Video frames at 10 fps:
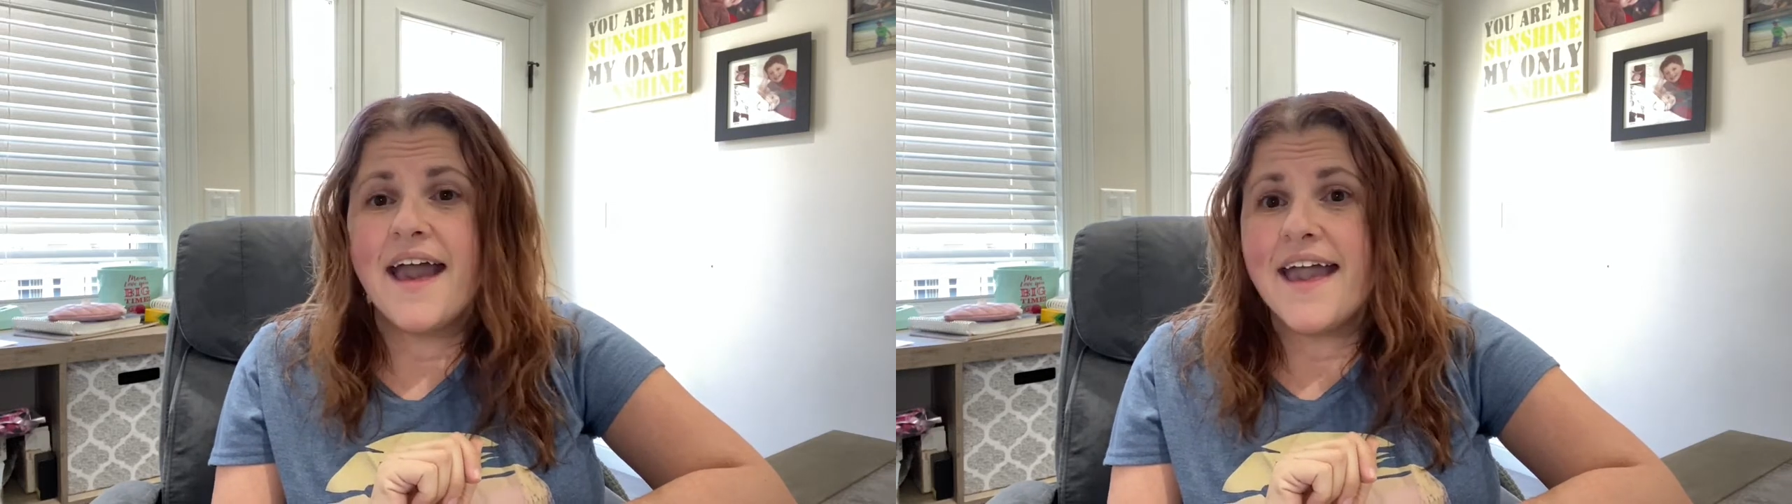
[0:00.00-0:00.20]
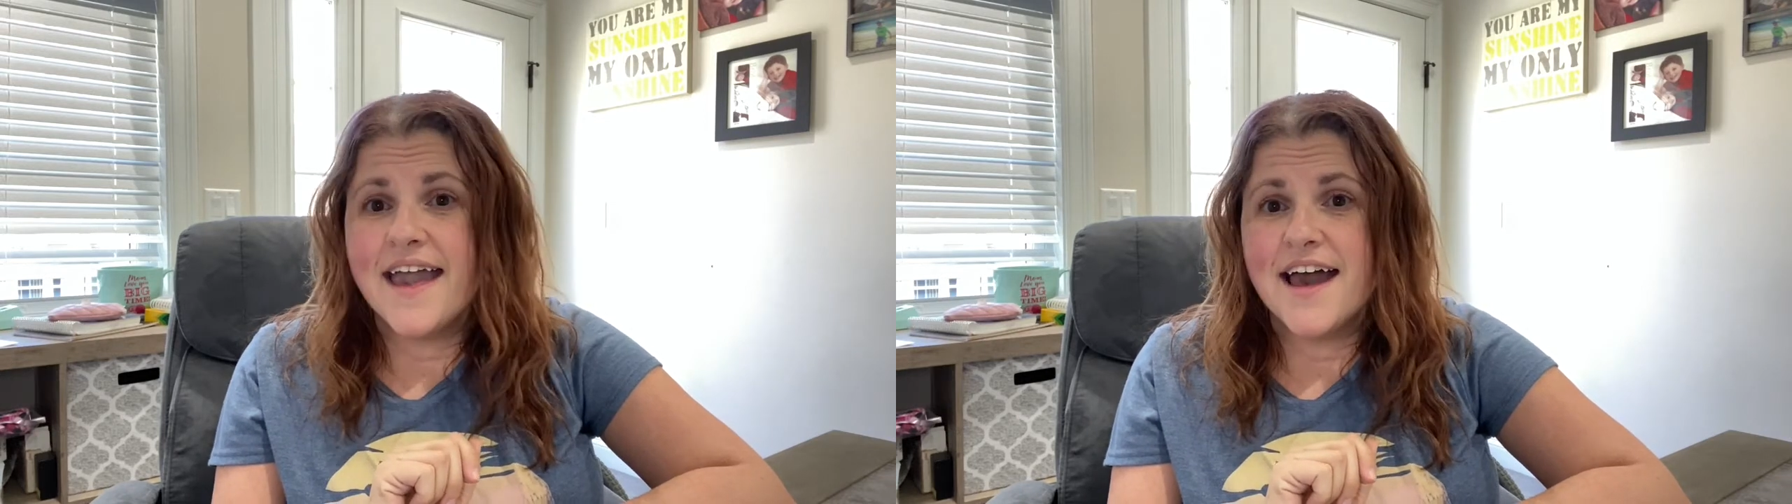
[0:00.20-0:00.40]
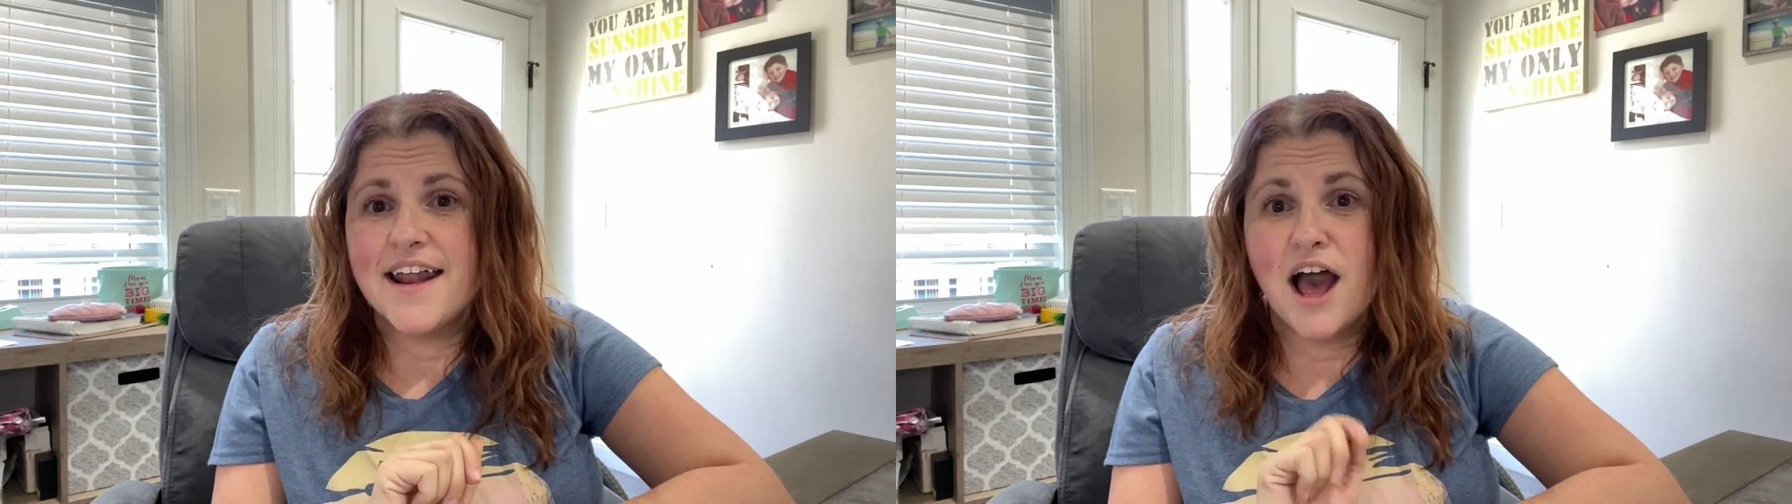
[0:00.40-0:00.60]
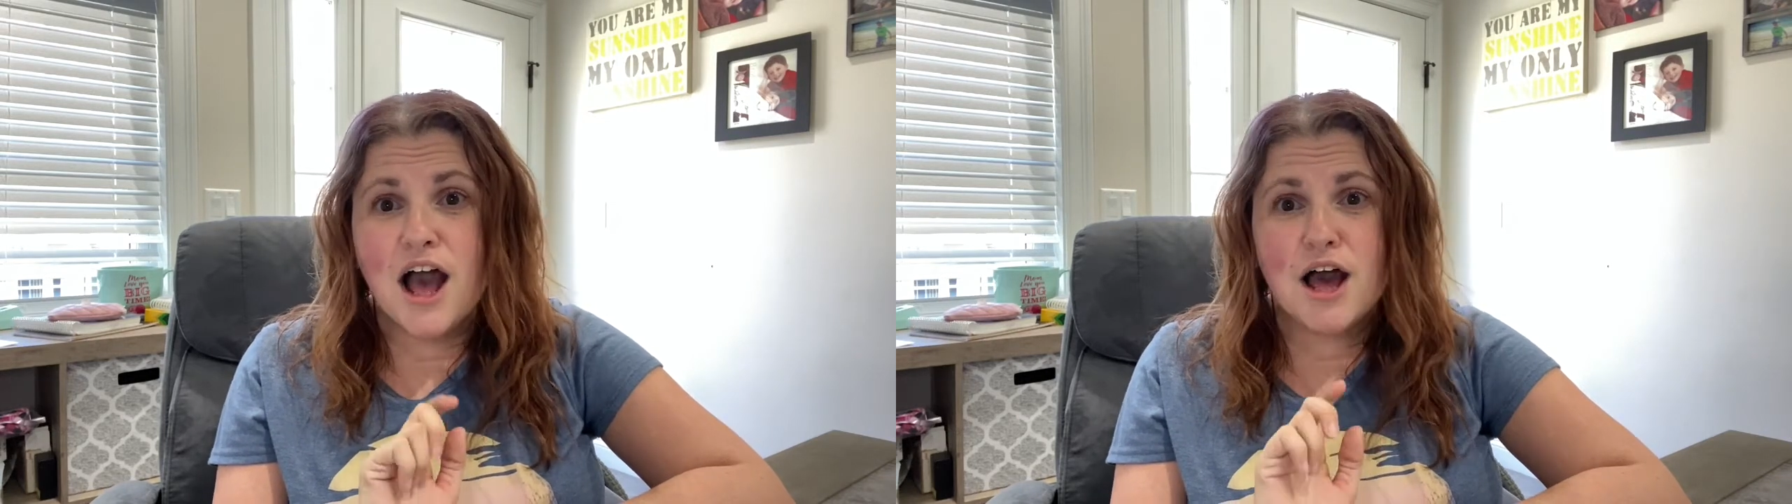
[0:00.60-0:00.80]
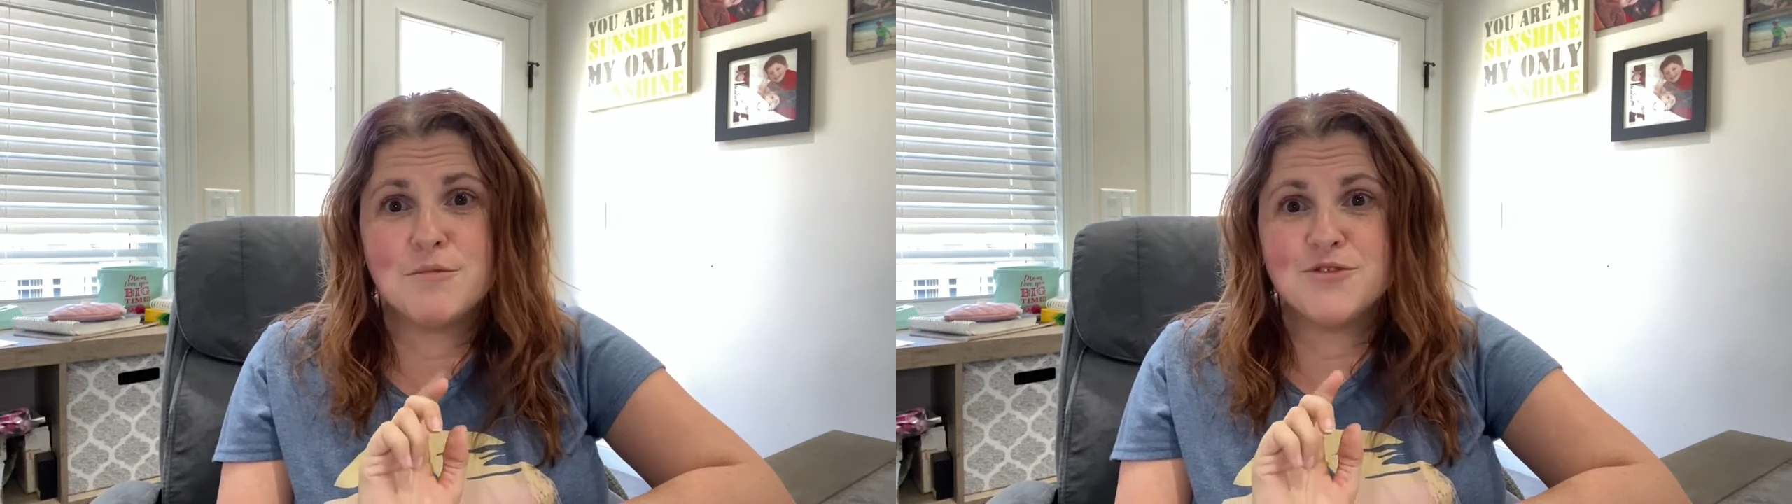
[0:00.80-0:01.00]
and
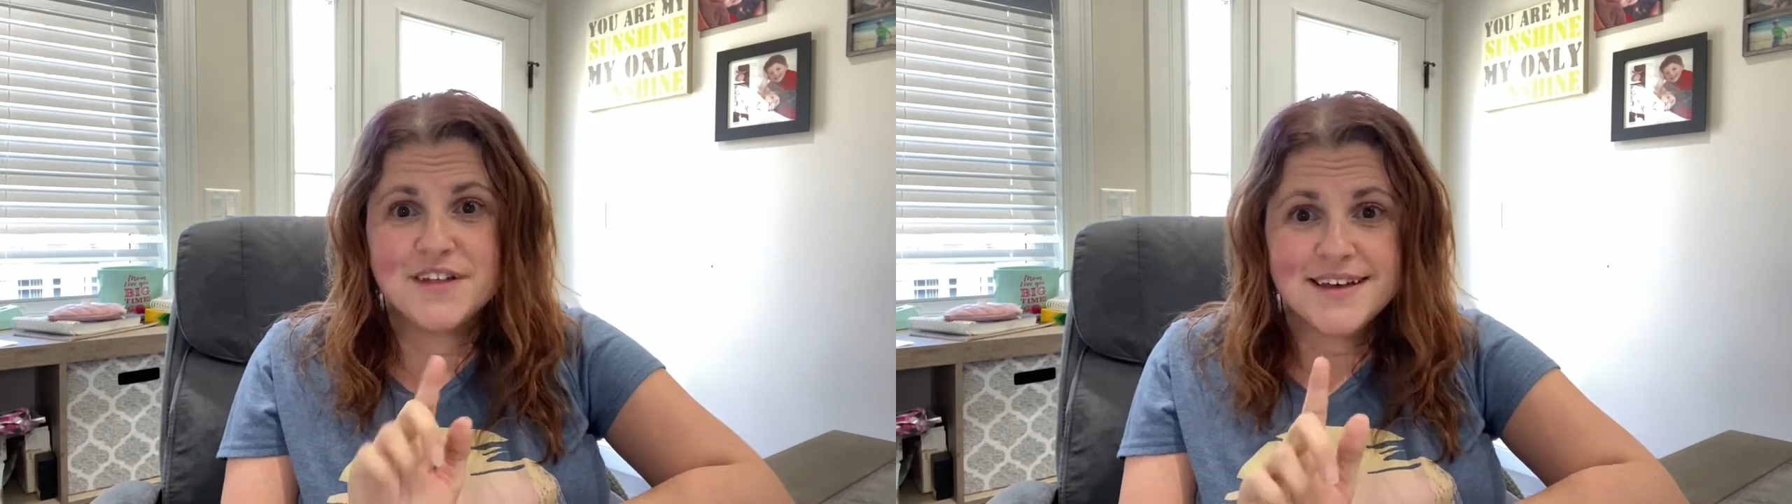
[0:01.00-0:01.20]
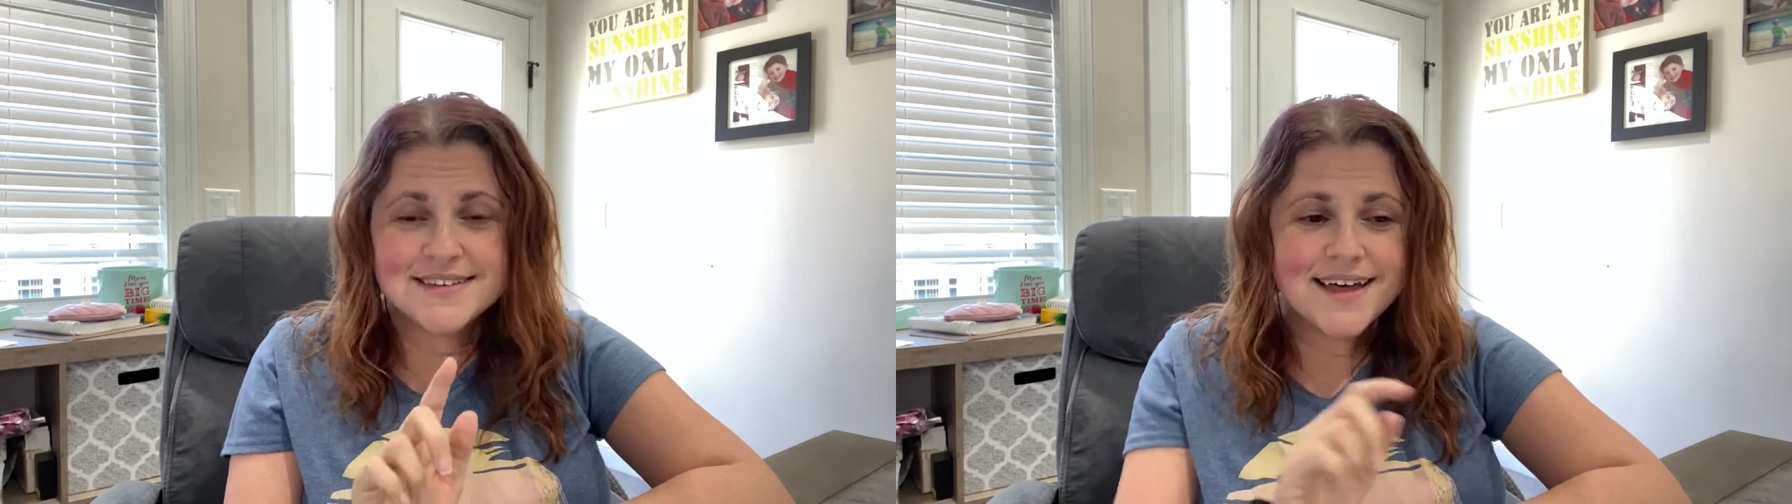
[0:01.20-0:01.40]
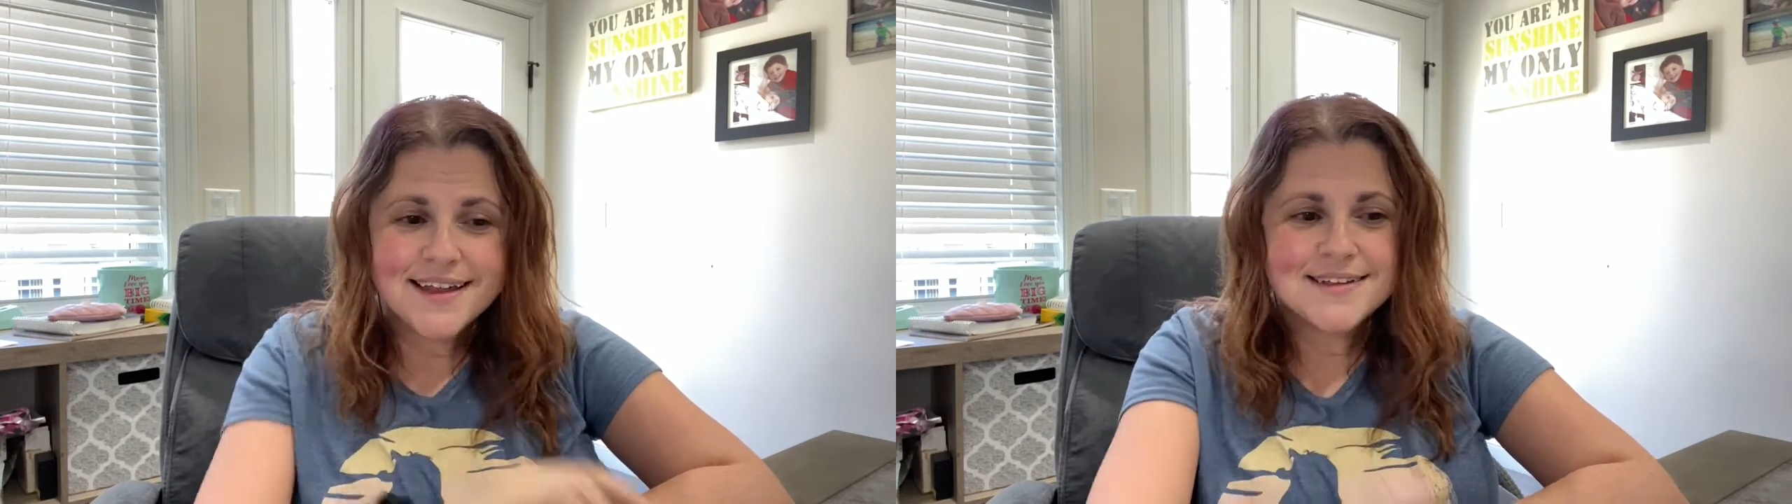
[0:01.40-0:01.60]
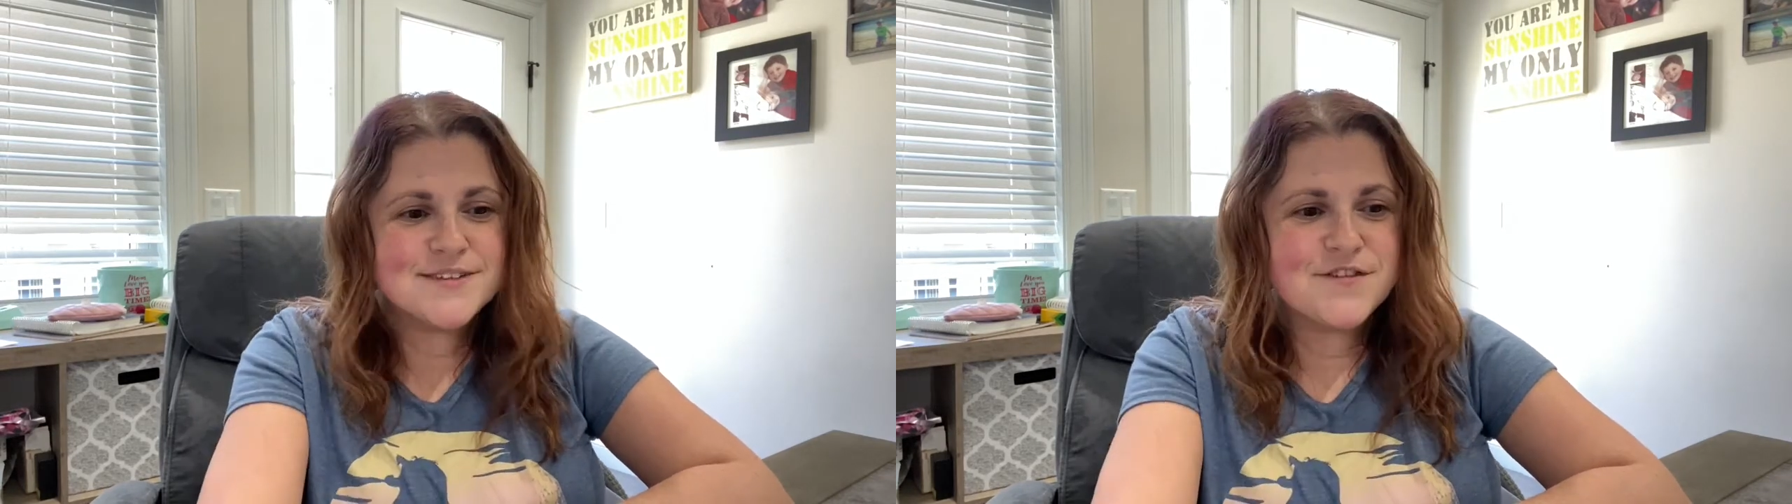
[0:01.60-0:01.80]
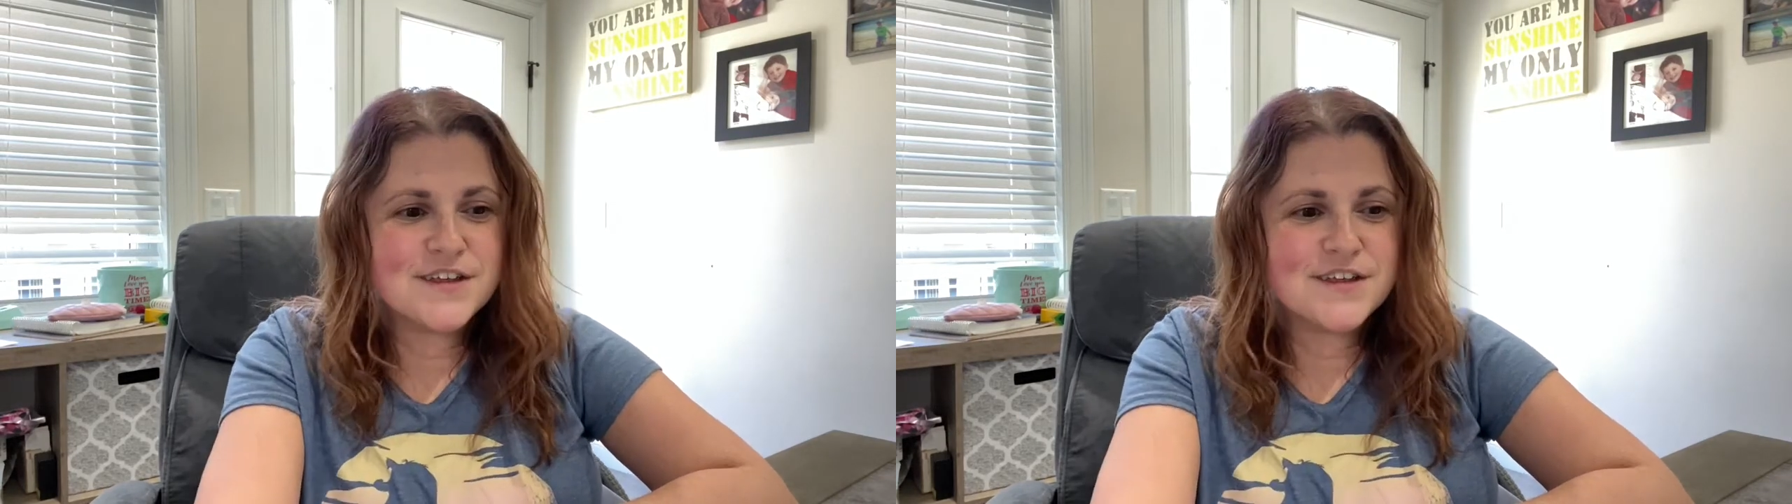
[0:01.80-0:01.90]
I'm really excited for